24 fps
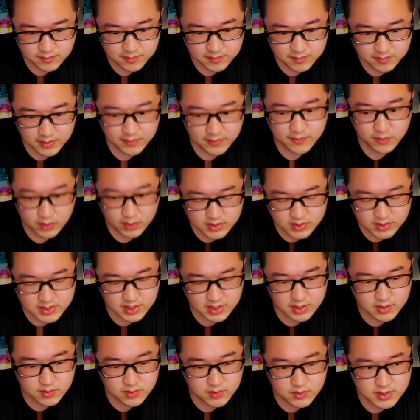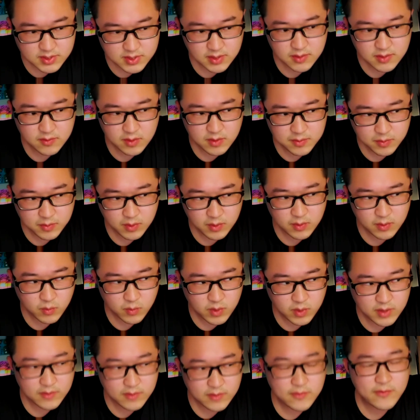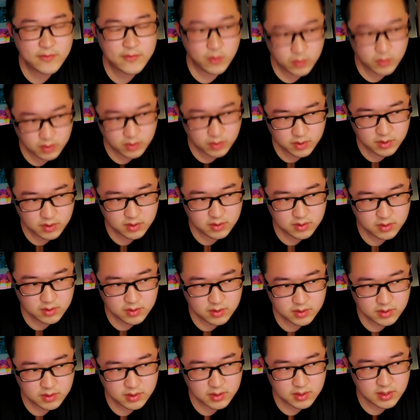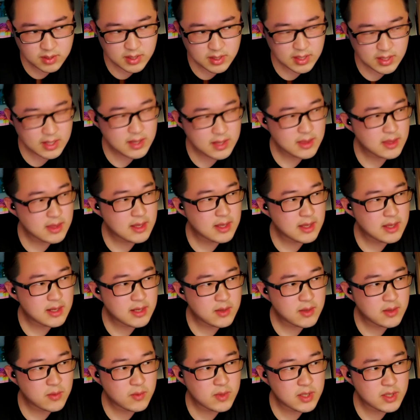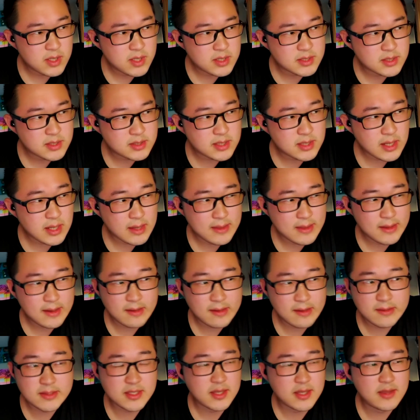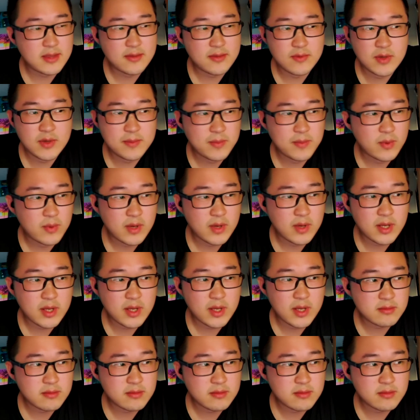my first cycle was a 3.14. And then I think I was at 3.0.